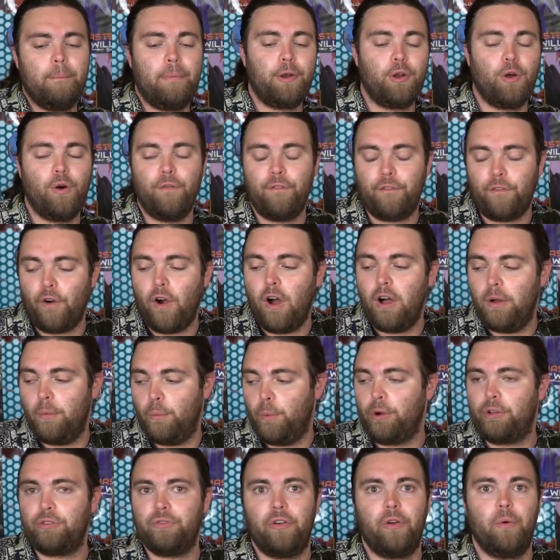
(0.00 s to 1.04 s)
But overall, it
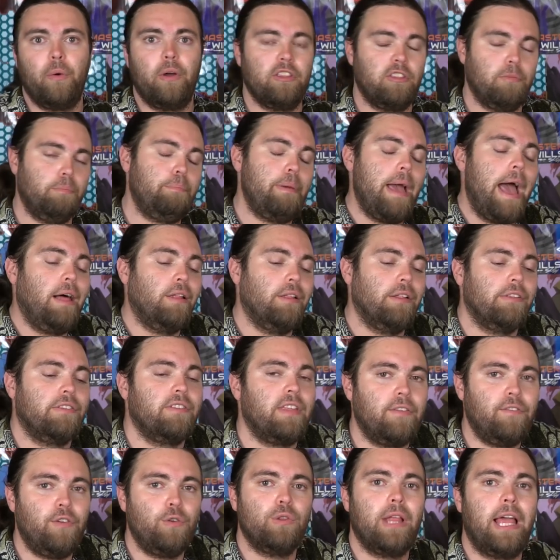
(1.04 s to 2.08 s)
works very well. It's
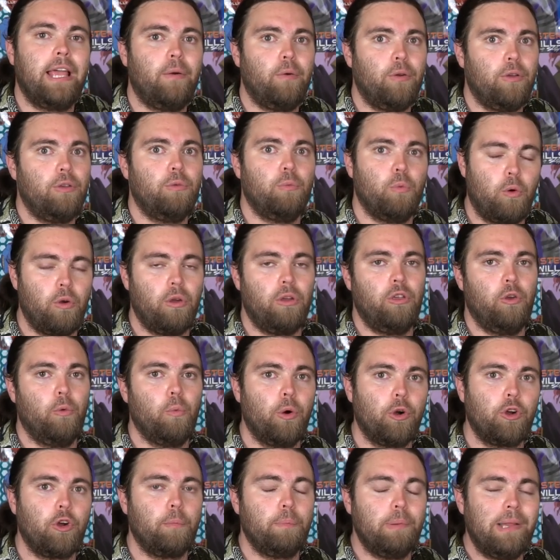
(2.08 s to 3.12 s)
balanced. If you like your
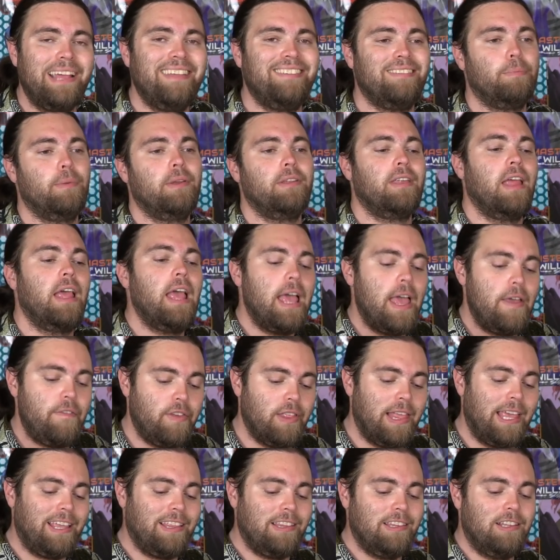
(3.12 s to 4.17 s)
worker placement, if you
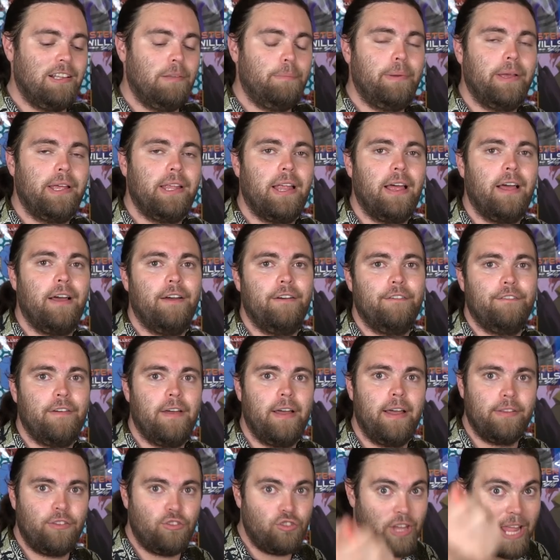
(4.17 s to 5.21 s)
like a little bit of
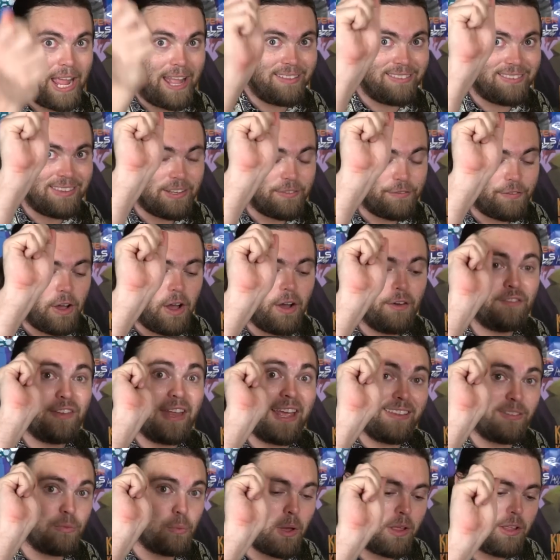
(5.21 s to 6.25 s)
uh, chance involved
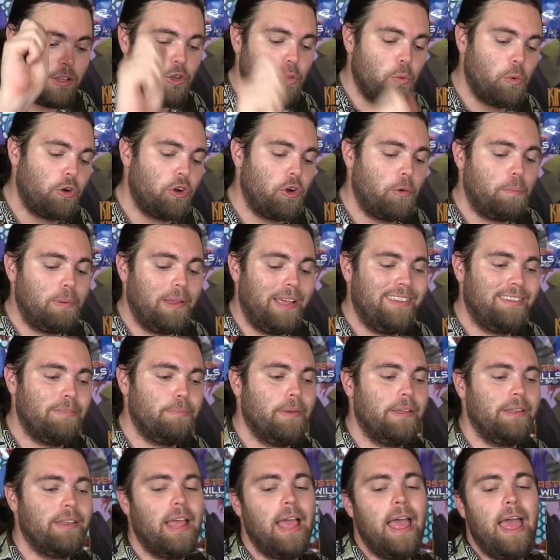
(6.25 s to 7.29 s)
as well in your worker
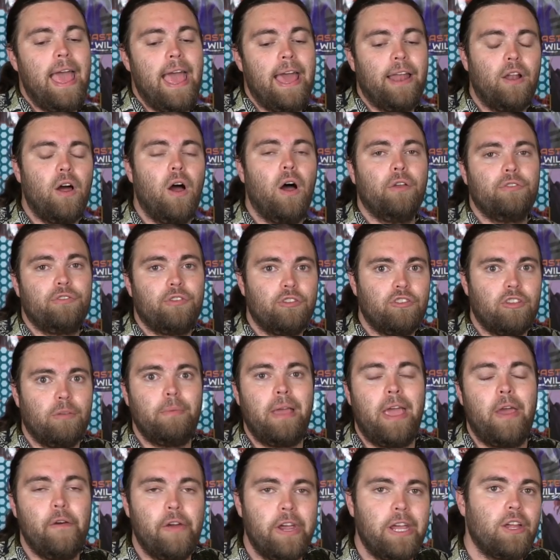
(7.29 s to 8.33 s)
placement, and also some
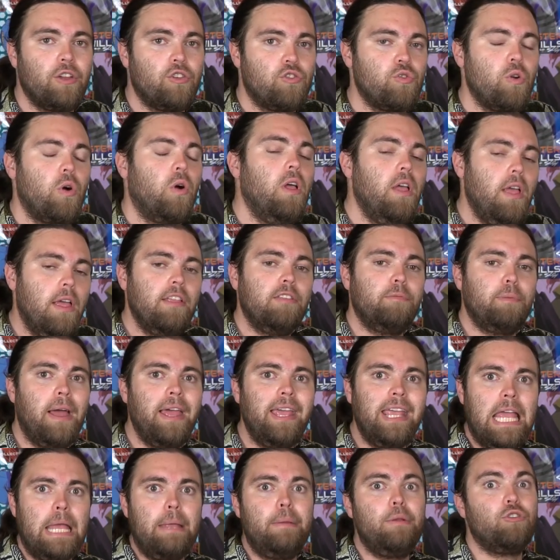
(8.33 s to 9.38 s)
area control, it's
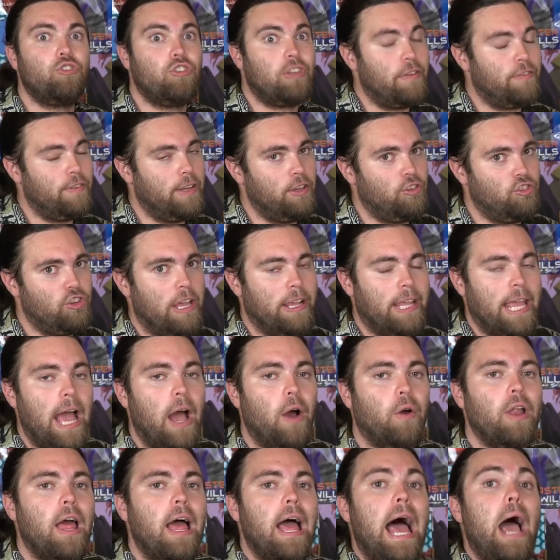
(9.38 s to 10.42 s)
probably a game you should definitely check
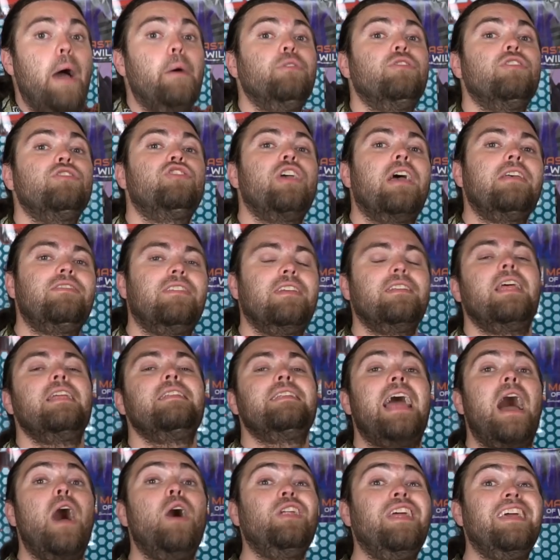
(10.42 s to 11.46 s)
out. I would suggest it
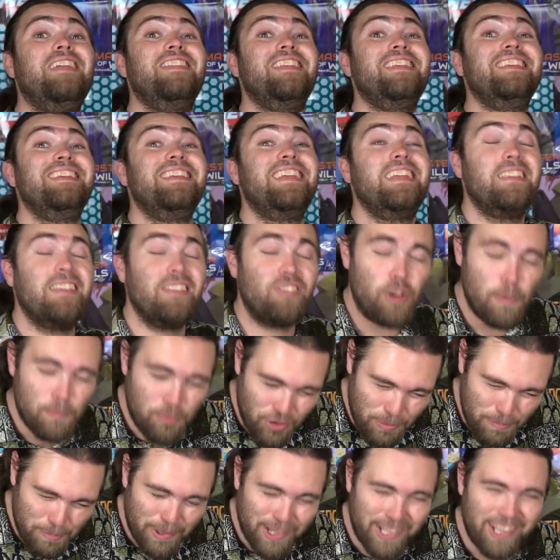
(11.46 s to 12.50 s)
down in the
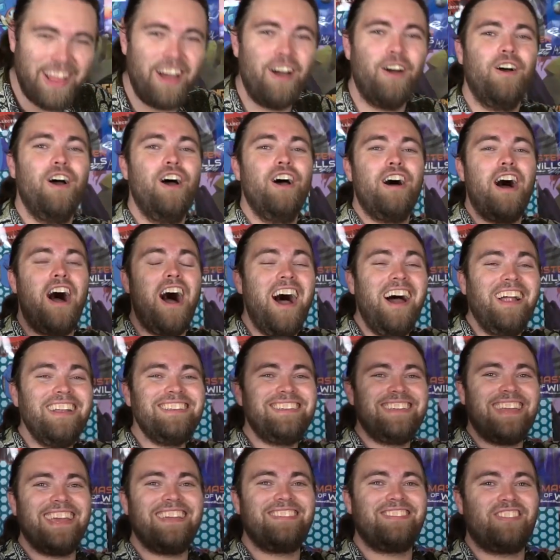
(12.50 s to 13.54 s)
description below on
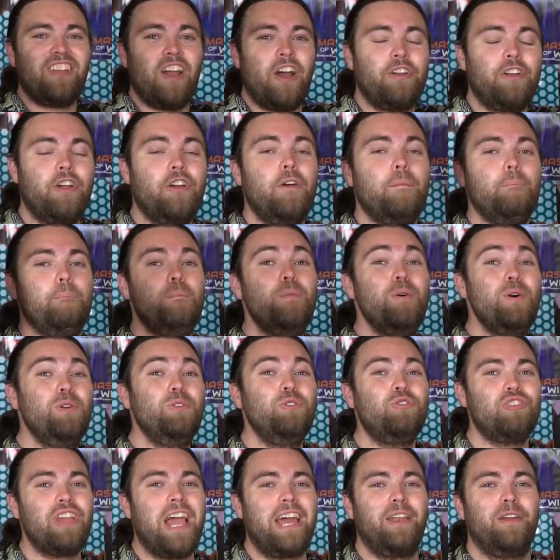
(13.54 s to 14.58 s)
Kickstarter
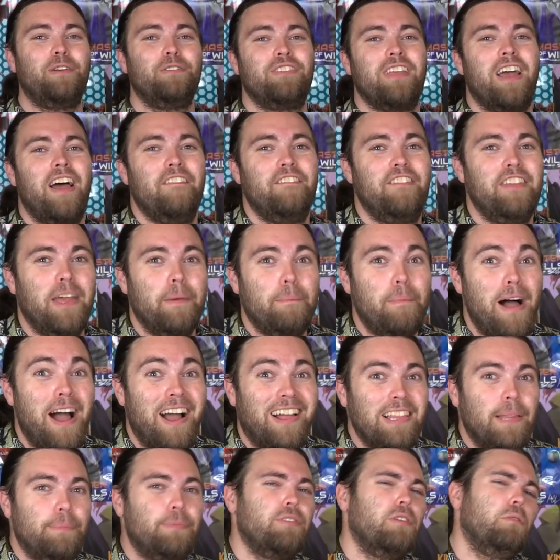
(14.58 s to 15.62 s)
Moonshiners of the
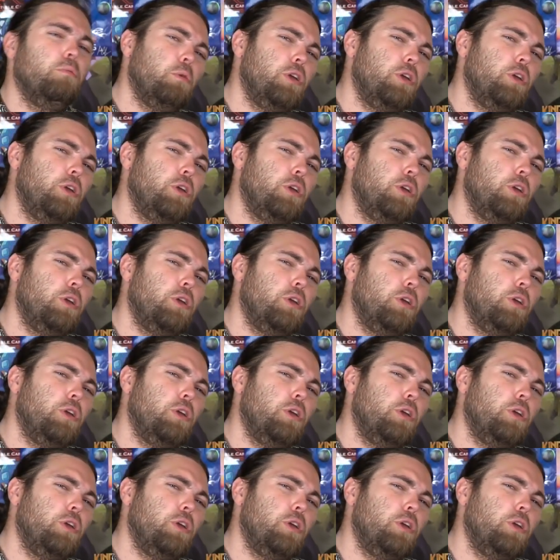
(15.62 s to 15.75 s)
Apocalypse.